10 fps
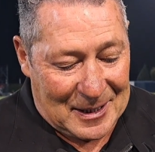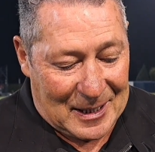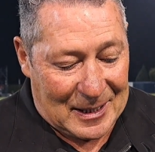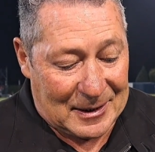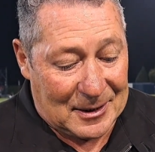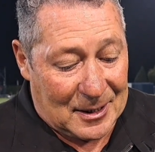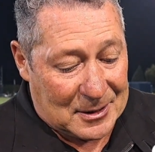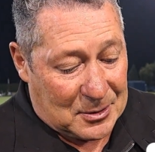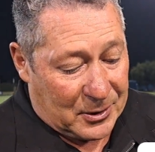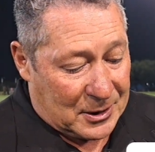yeah, the
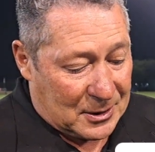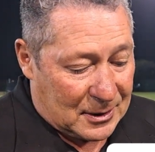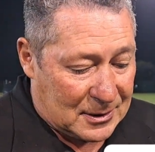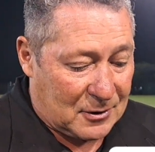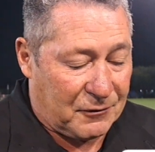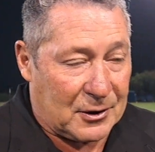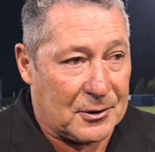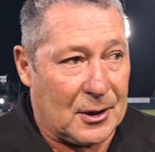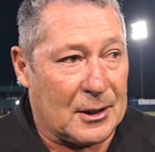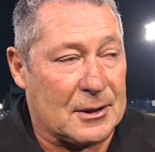last question is
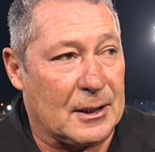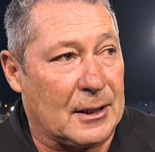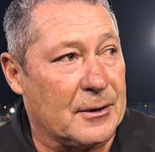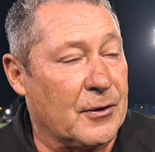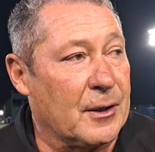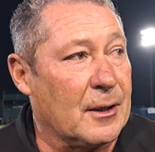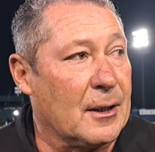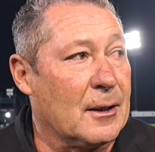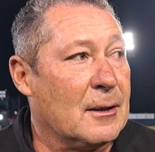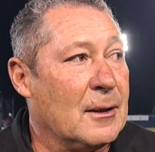difficult to answer. I think
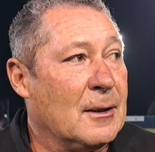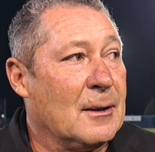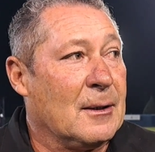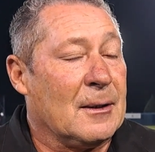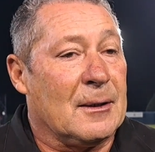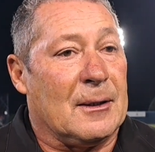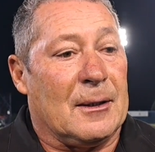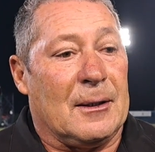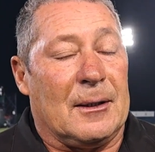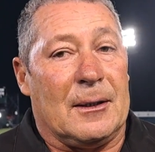uh,
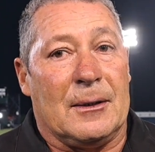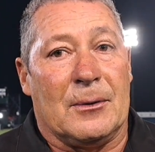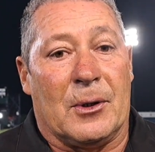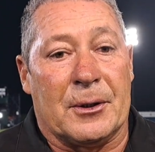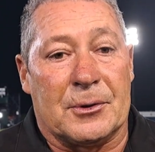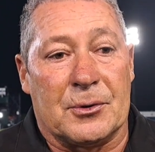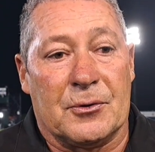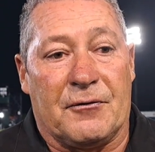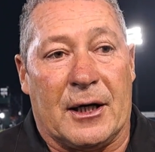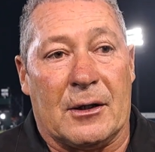uh, one or
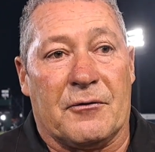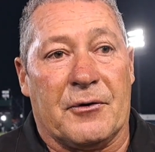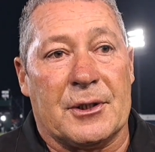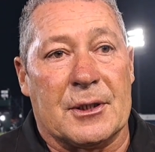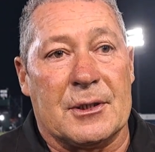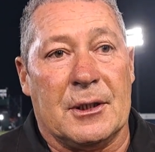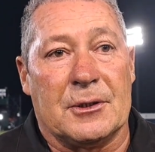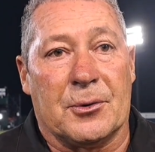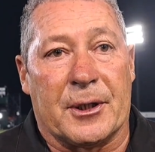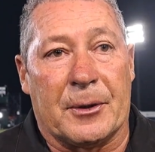two final fixtures
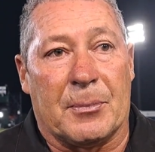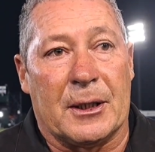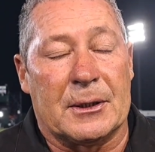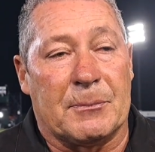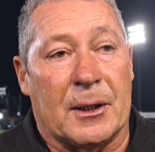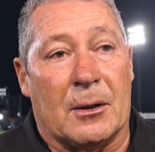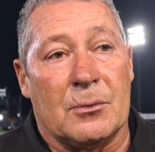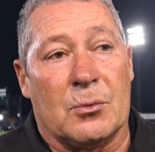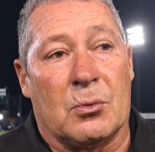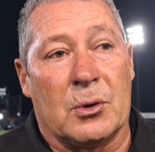needs to take place, but I
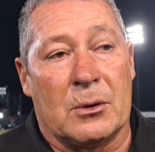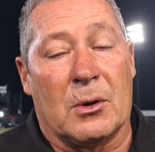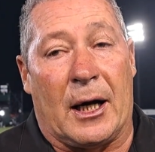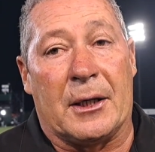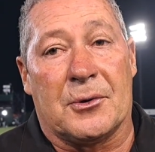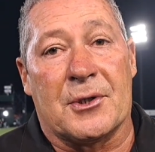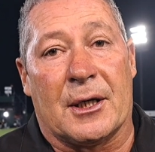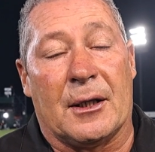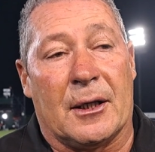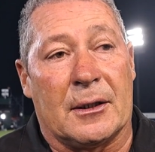would like to
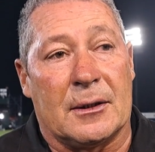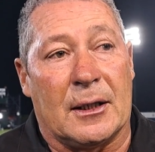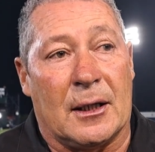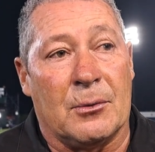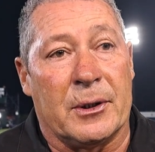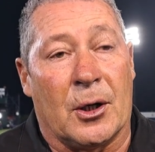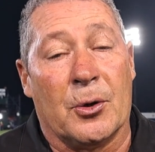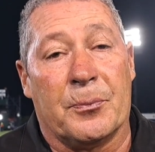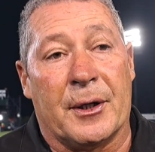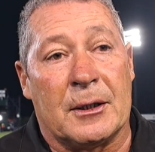say that uh, I would
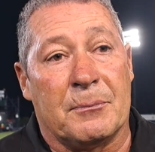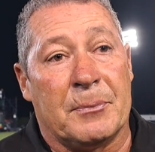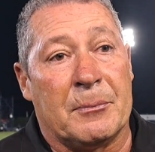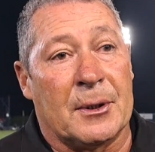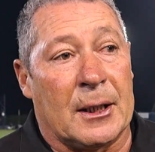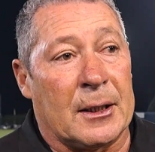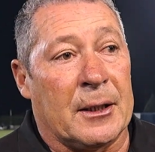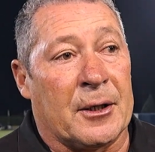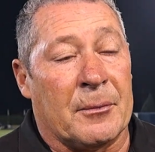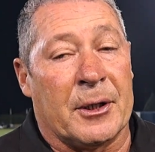hope that people like
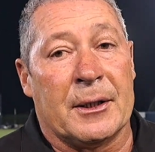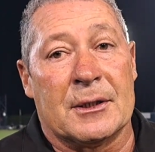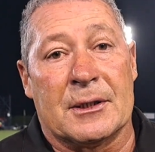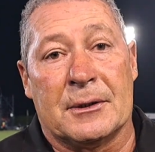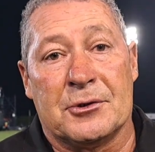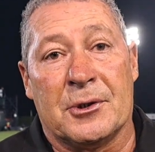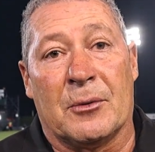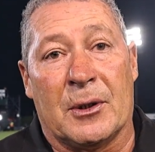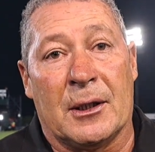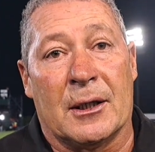Iqraam Rayners and
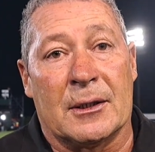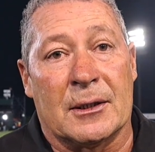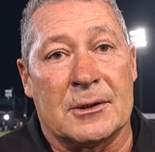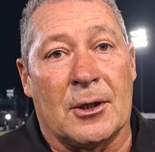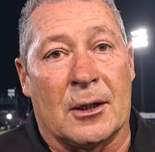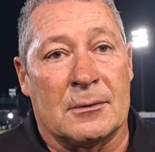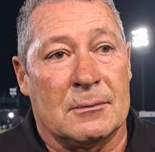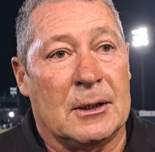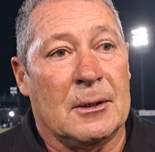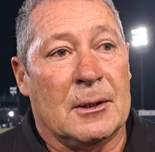Junior Mendieta start
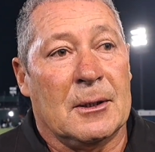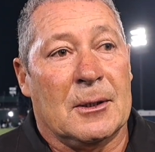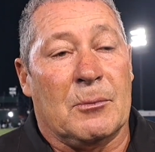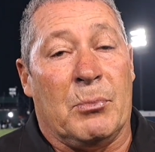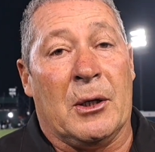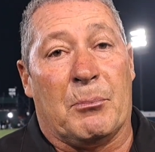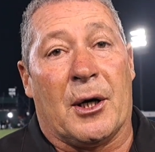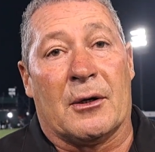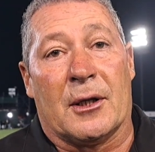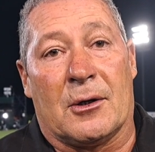being
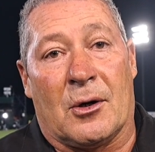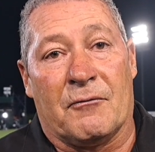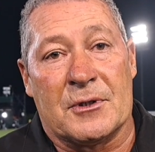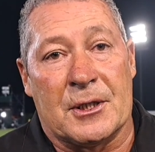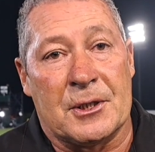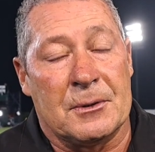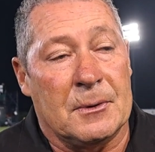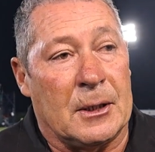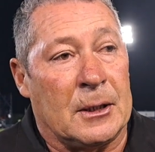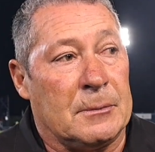part that conversation.
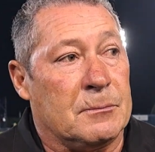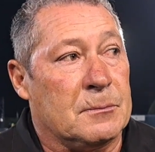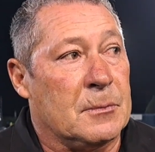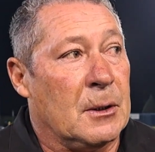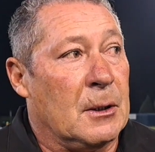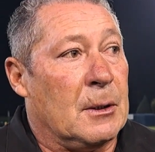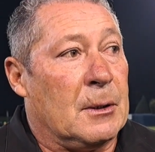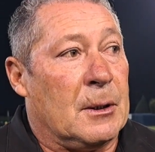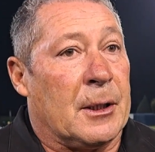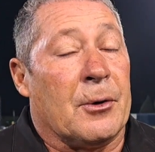Um,
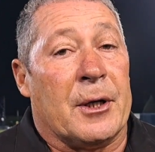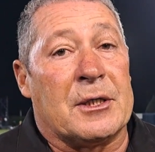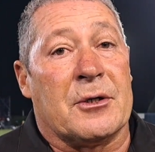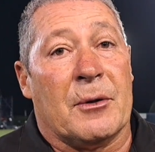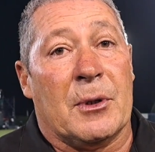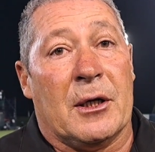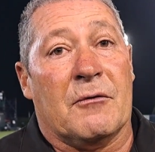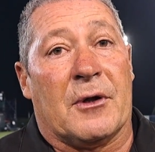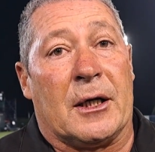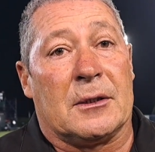I don't necessarily
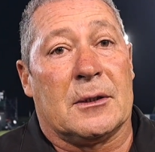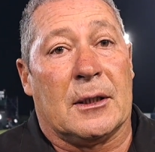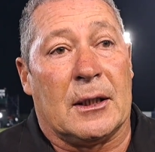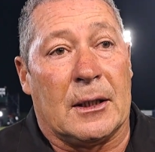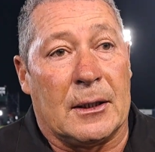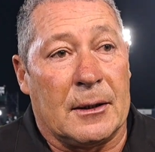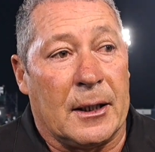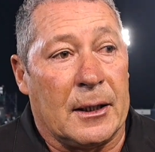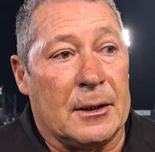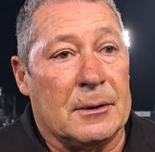believe that uh,
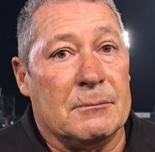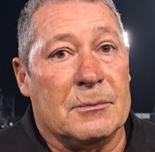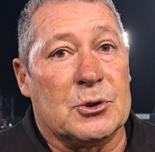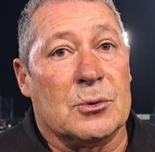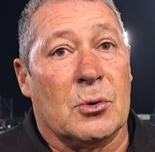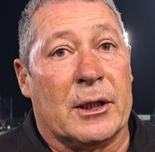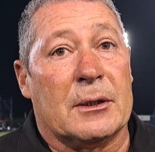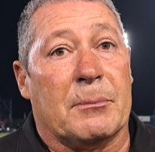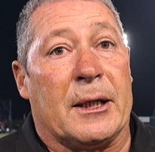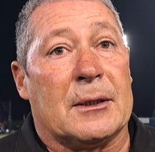they should win
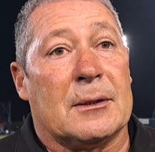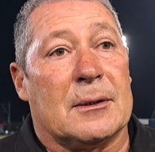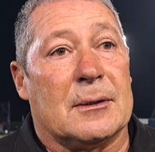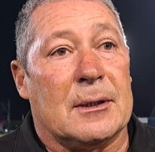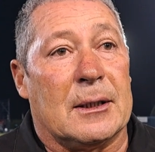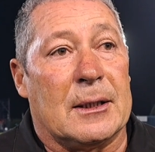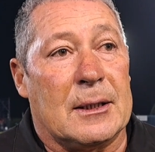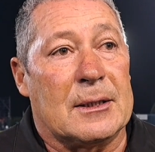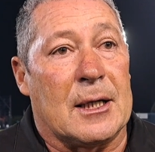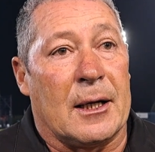it, but
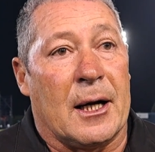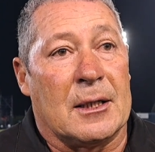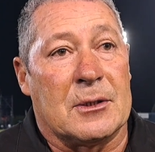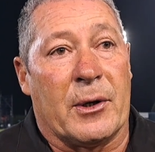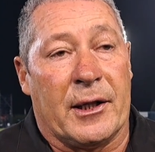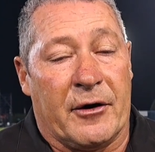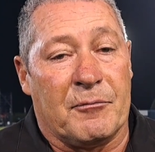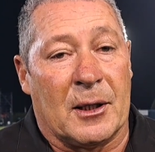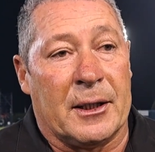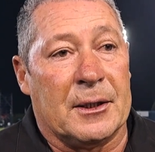uh, Sundowns the way
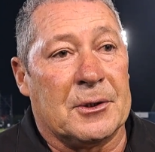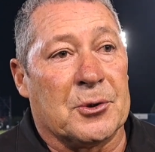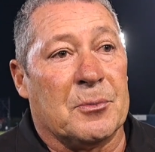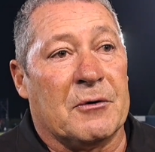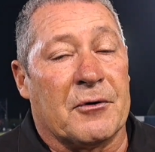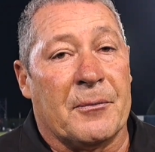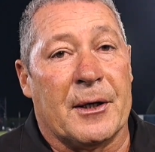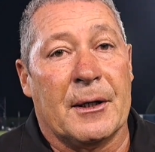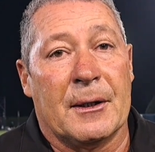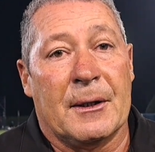they've played, it should be from
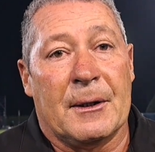there.